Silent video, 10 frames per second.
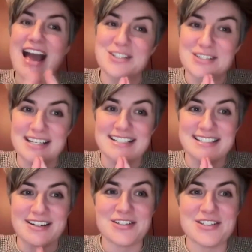exercise
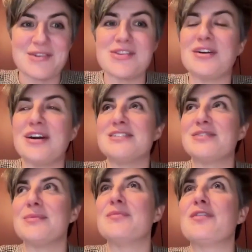that I'll share with you guys
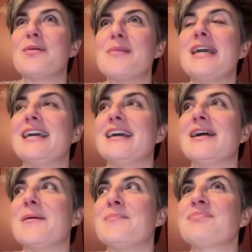from from making
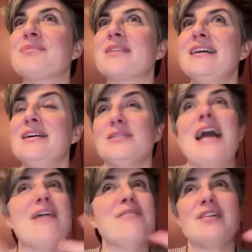um,
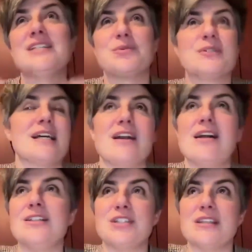live events with
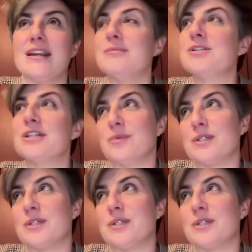technology that I'm sure